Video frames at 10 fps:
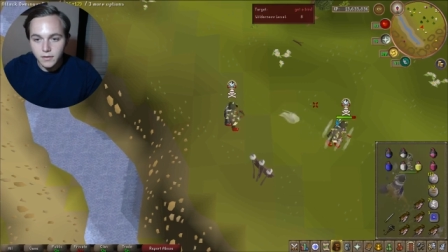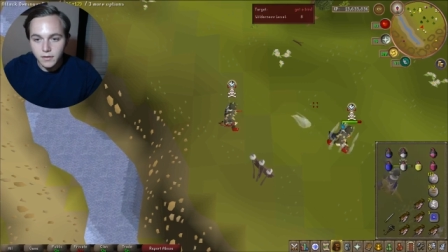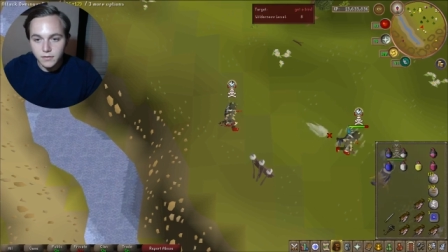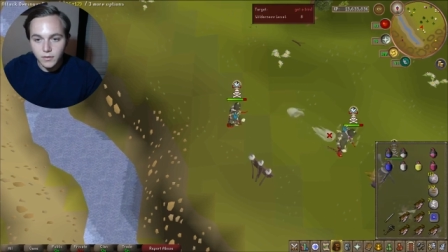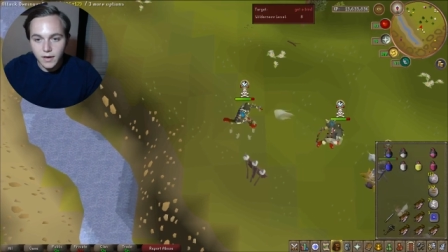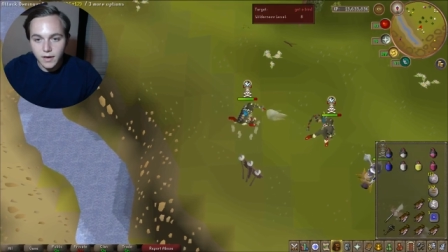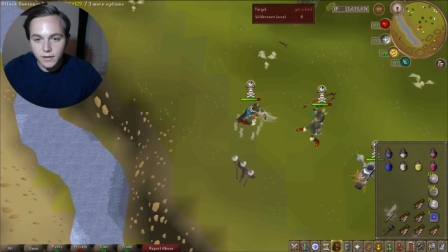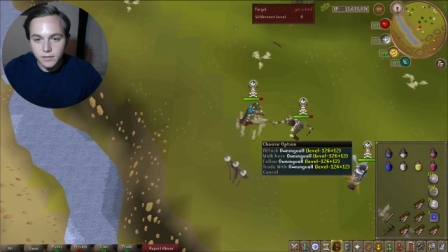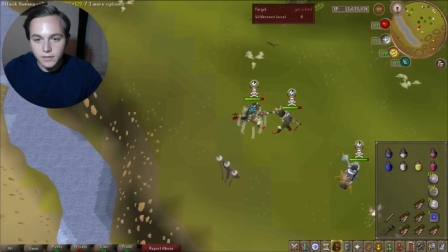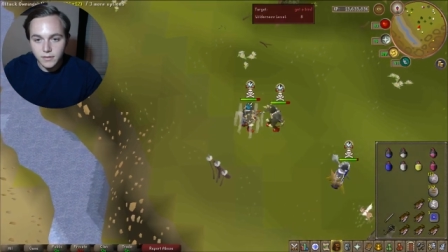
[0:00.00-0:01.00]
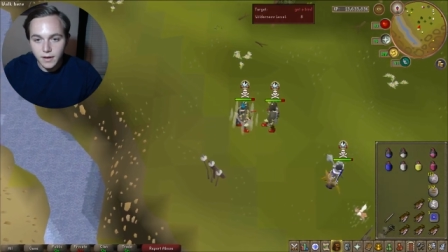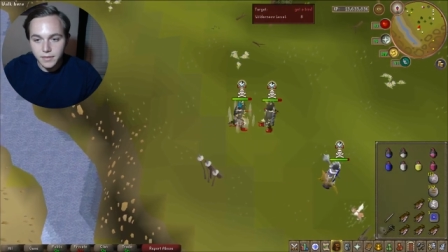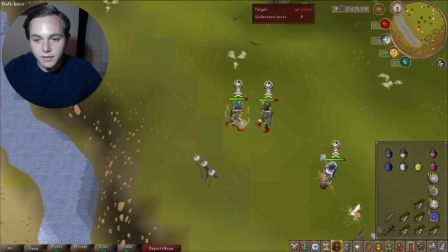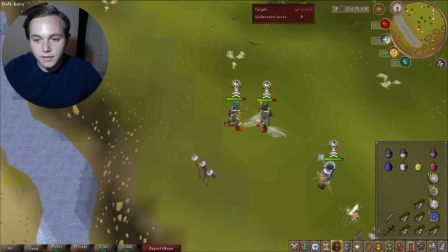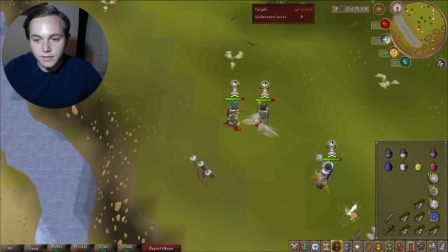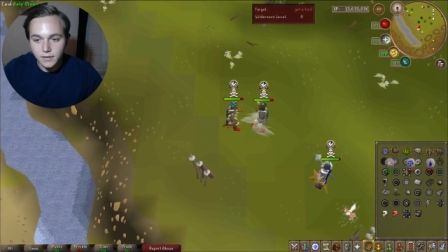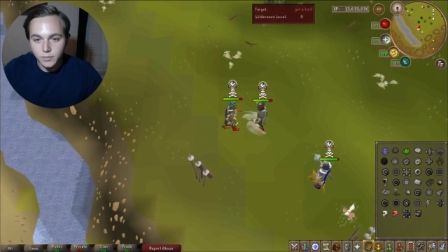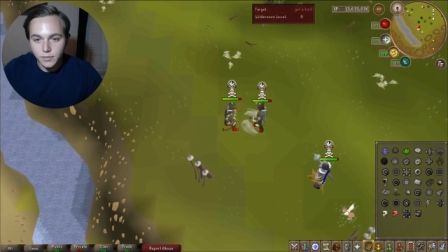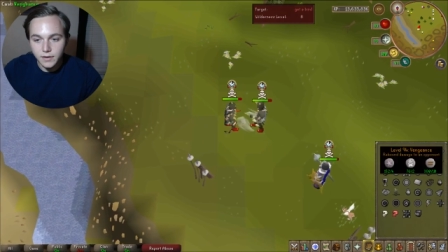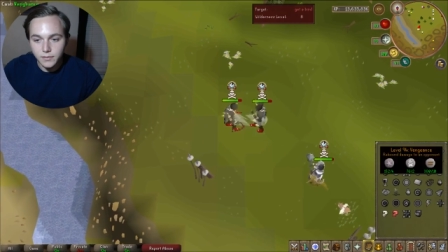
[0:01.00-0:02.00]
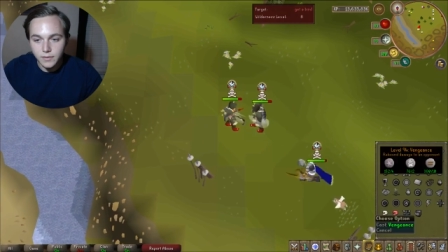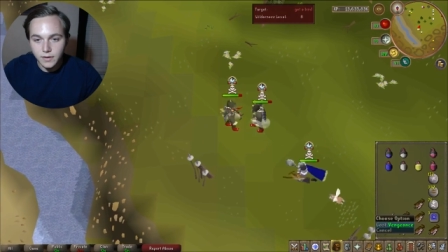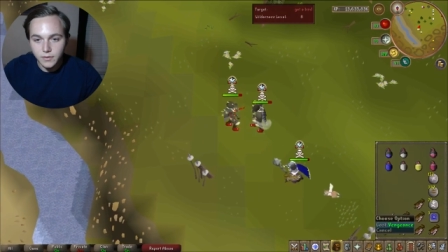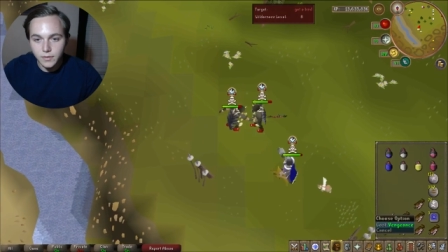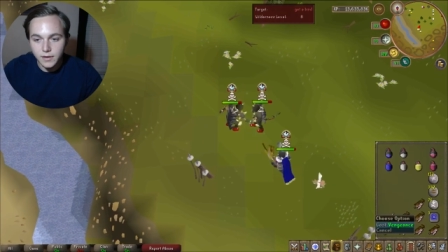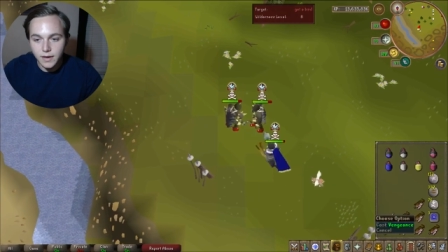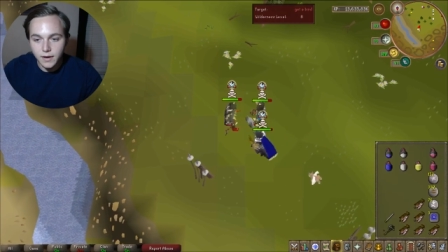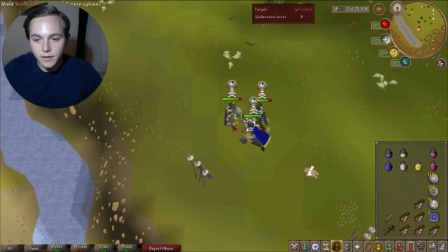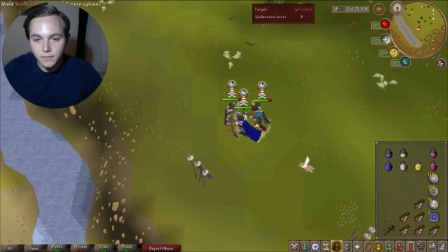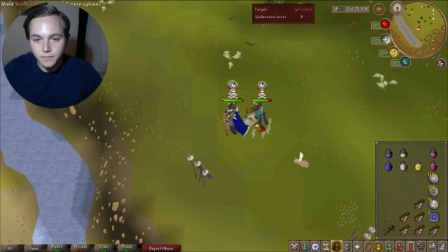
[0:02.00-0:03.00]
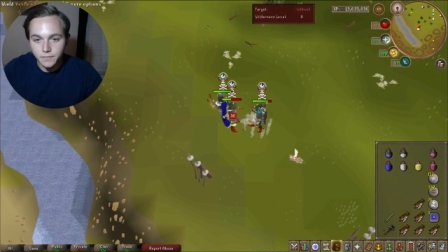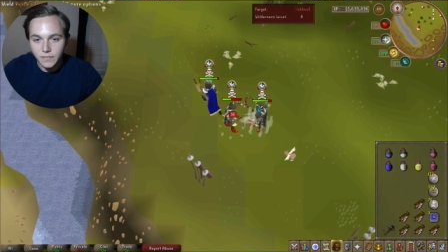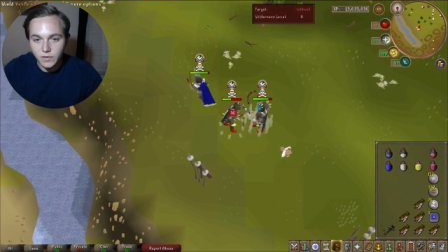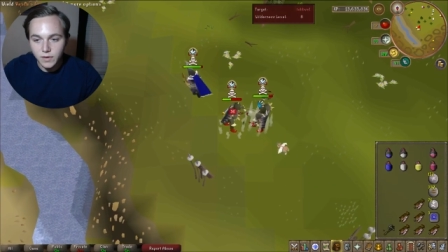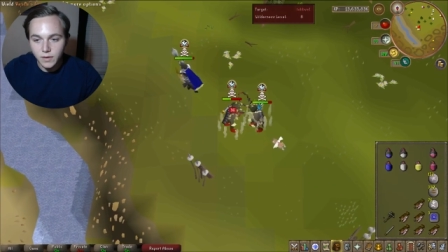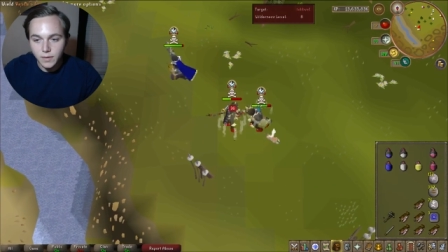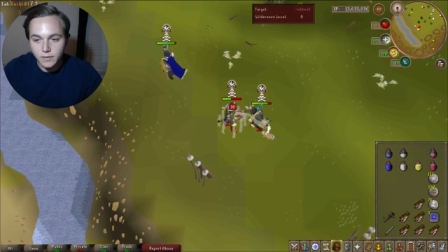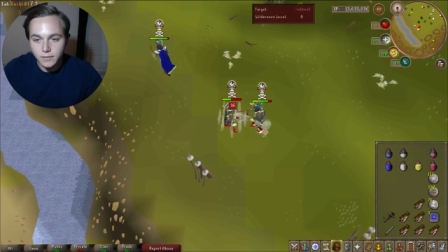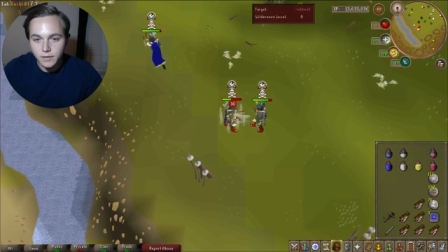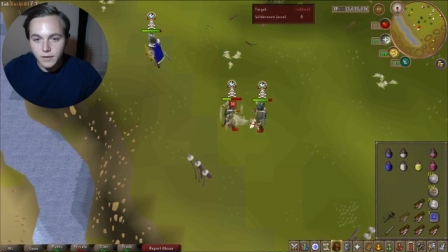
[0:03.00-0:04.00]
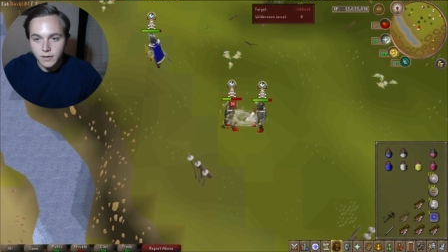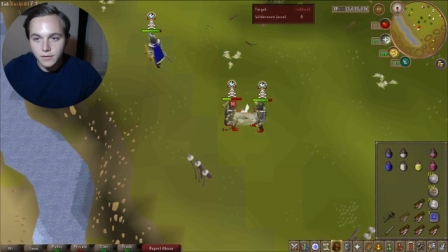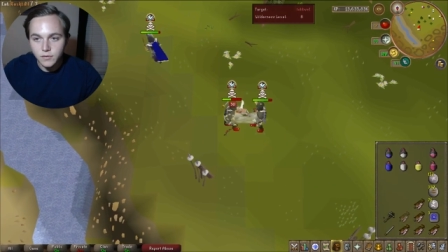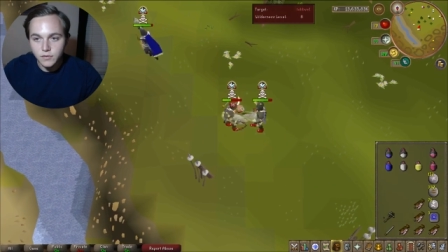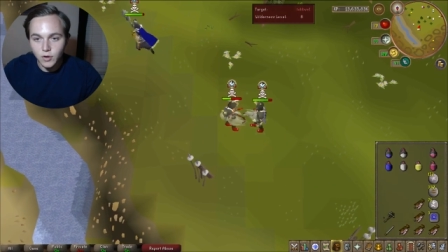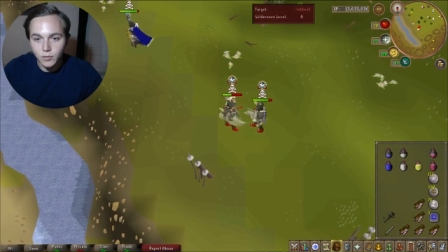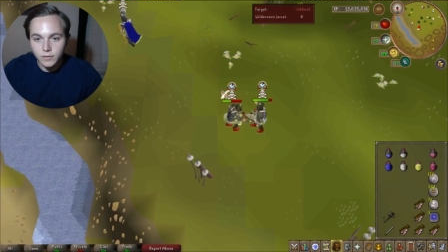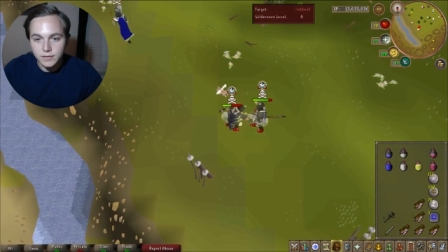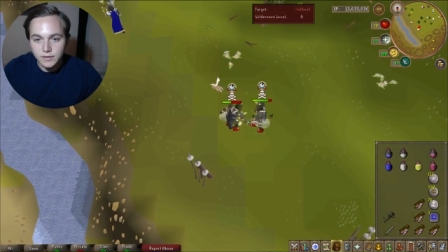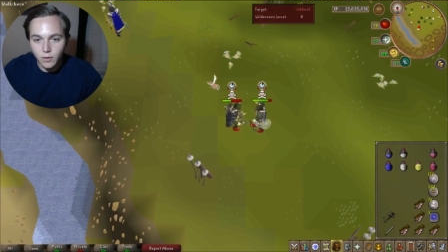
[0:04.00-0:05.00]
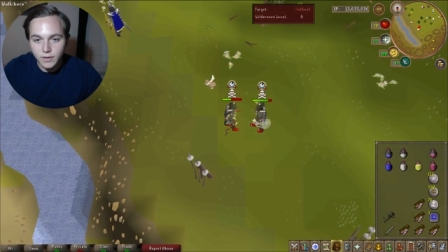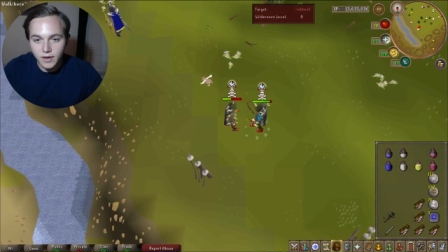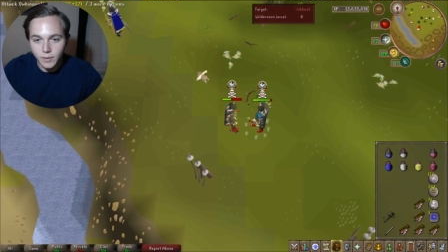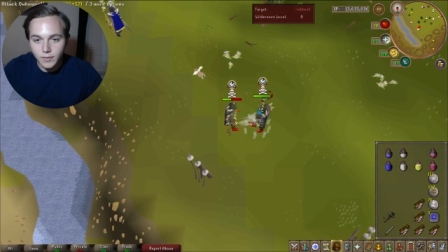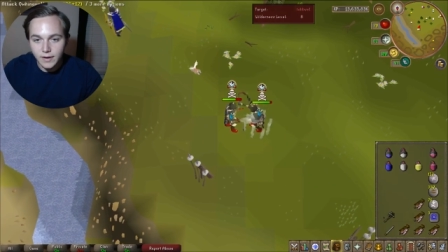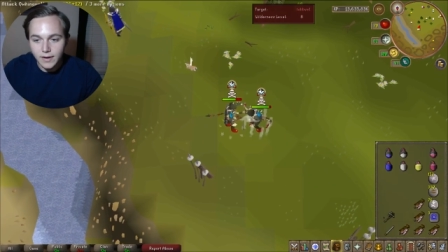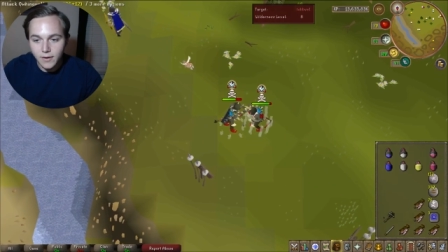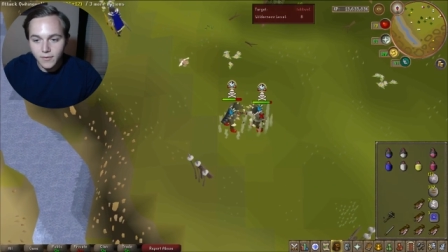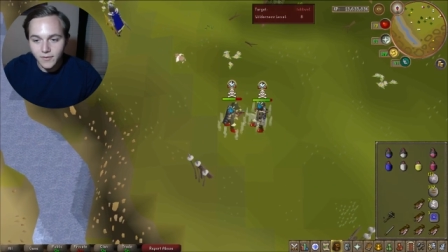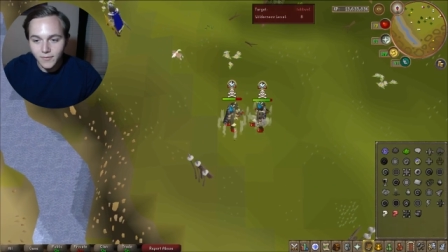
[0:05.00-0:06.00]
It's okay. I think he saves, but I don't I don't really care. It's okay, man. Just don't, don't kill me right now.